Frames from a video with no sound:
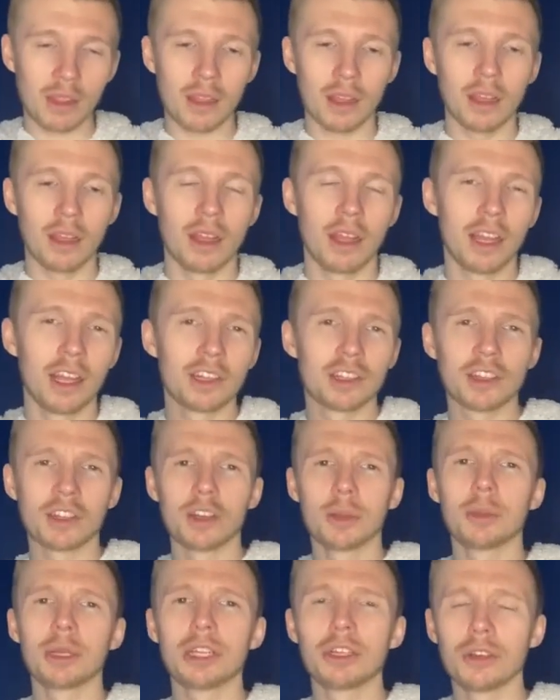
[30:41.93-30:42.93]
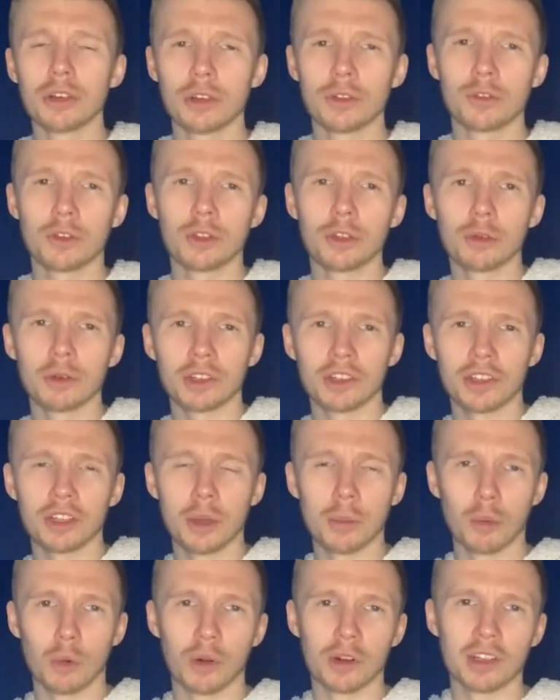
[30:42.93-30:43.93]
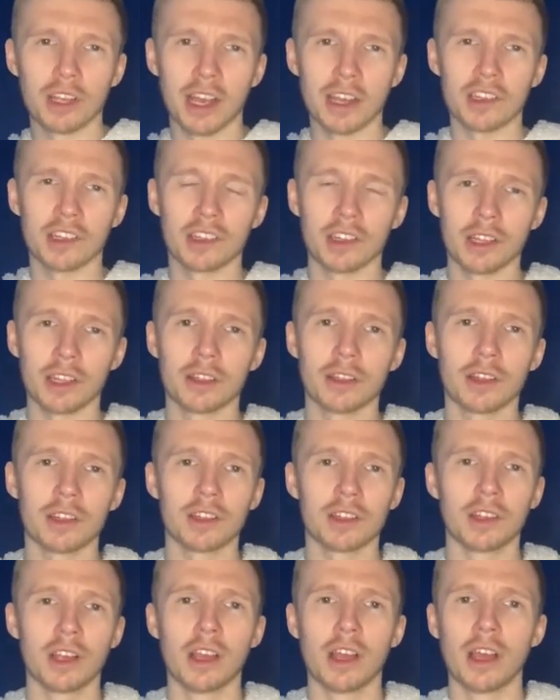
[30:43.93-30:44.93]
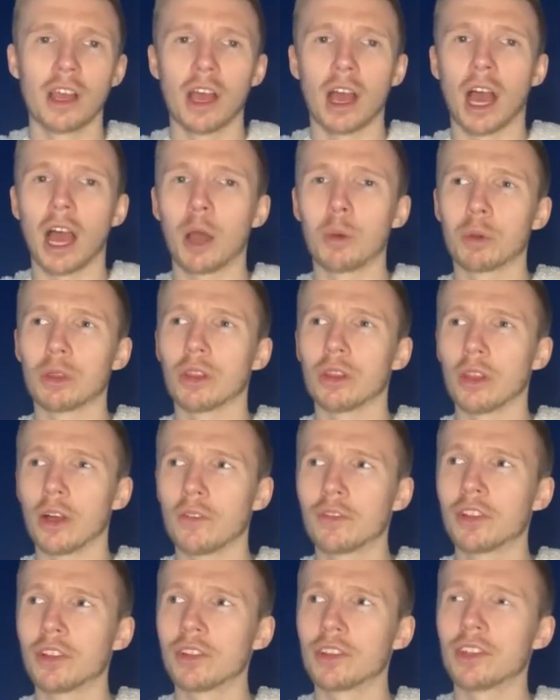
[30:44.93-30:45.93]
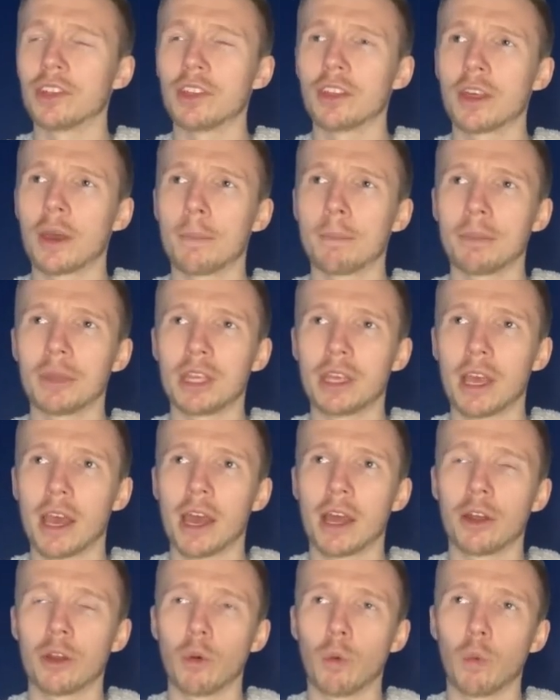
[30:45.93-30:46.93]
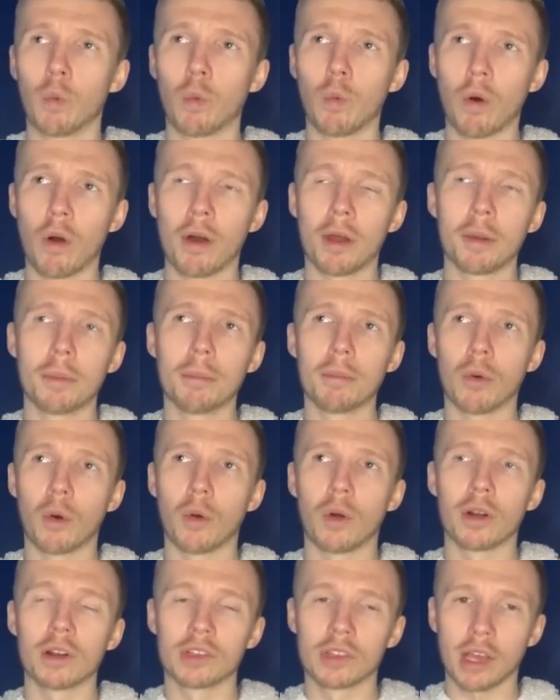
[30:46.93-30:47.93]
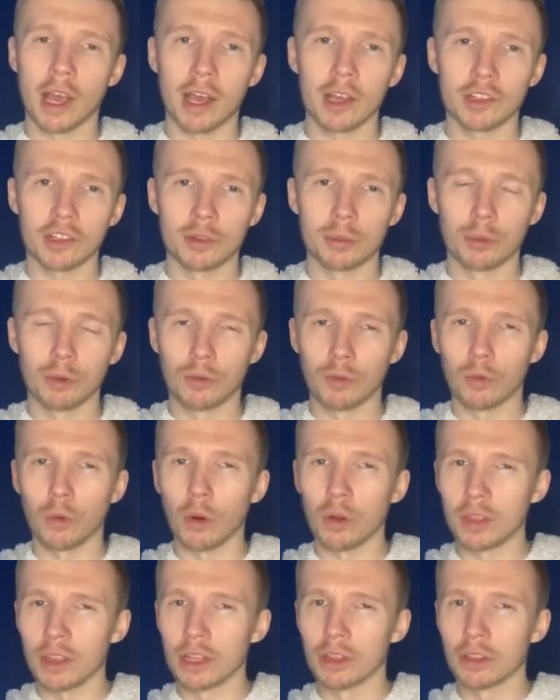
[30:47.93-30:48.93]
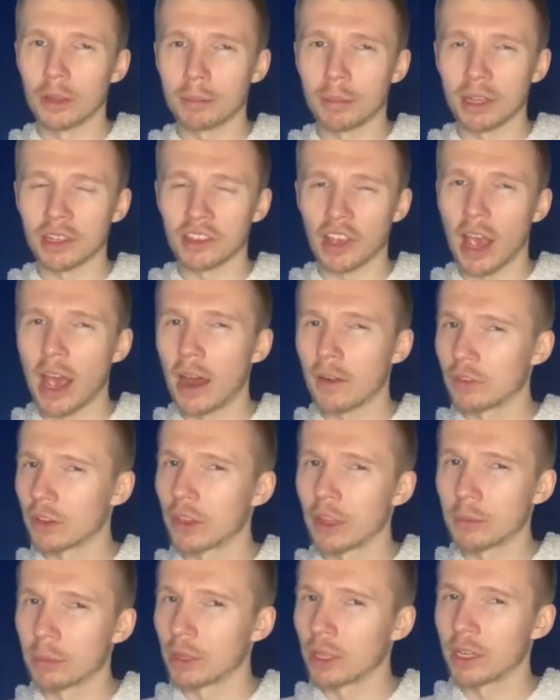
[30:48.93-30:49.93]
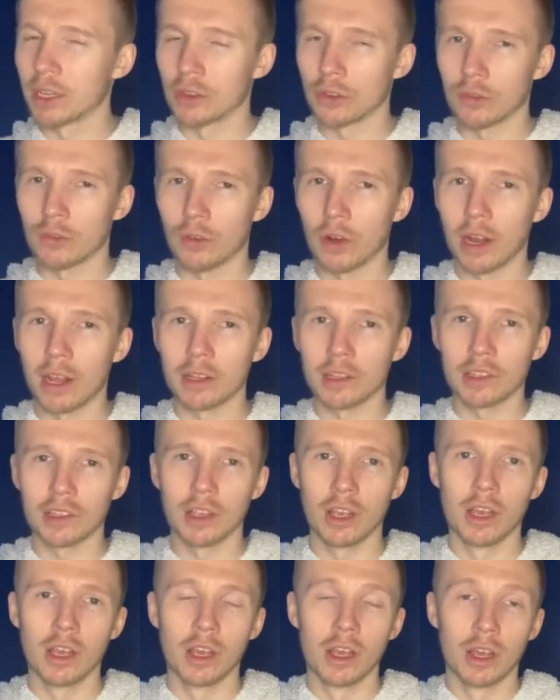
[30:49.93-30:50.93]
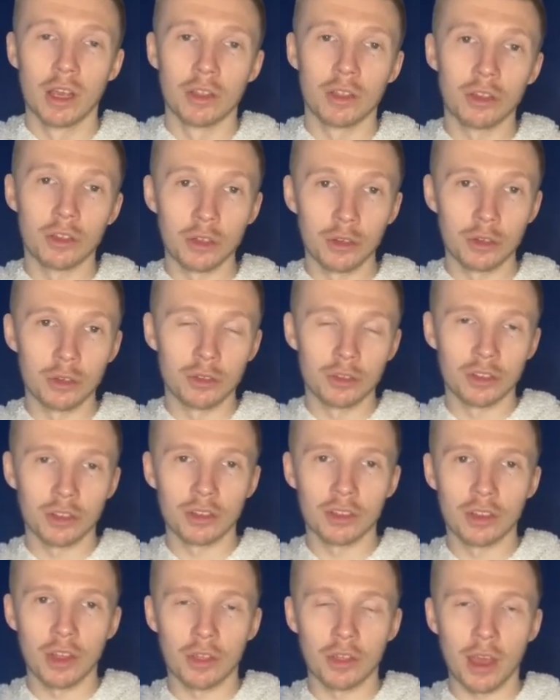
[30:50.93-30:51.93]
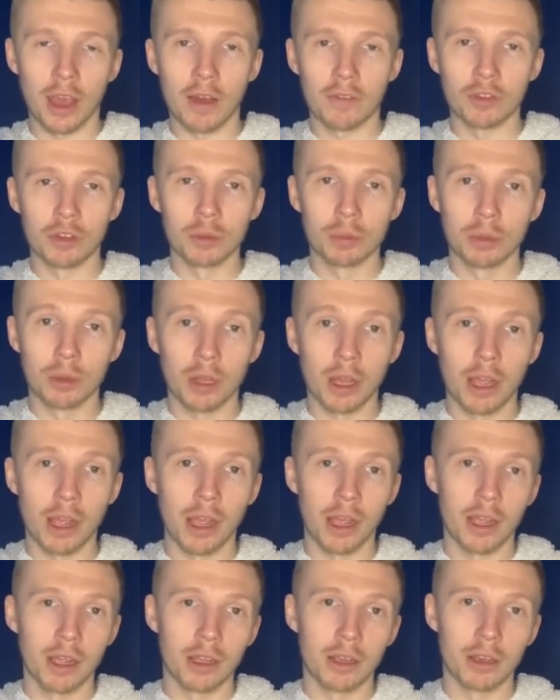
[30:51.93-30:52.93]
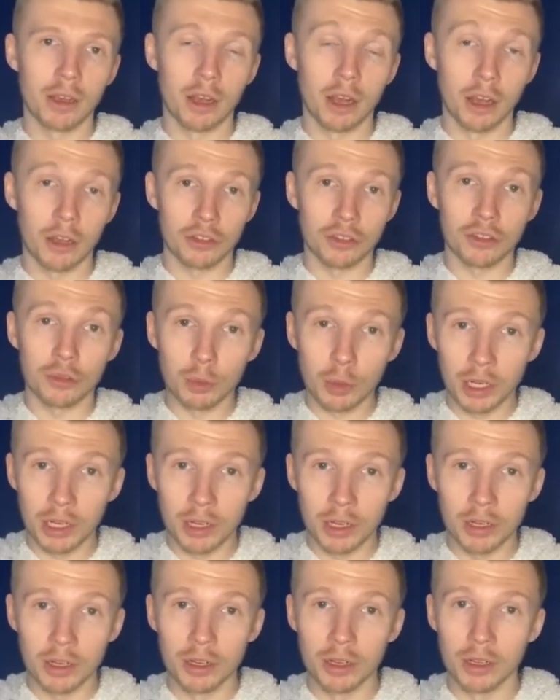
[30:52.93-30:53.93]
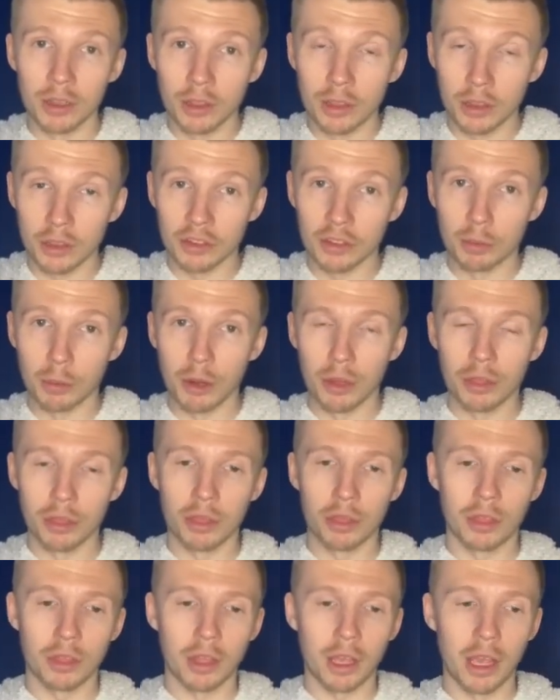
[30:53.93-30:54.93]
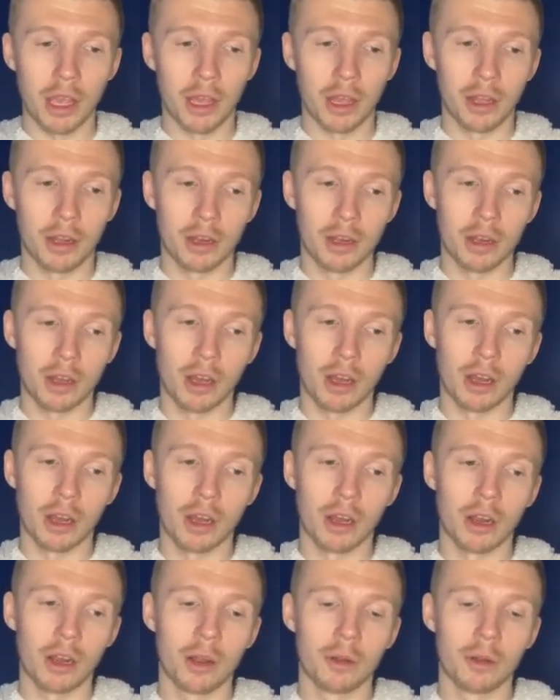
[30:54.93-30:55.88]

it's going to be good for the U.S. to get more tests like this. I would love to see them get one more test before the Olympics after they play against France. The good news is that they have to play uh, Sweden this month in uh,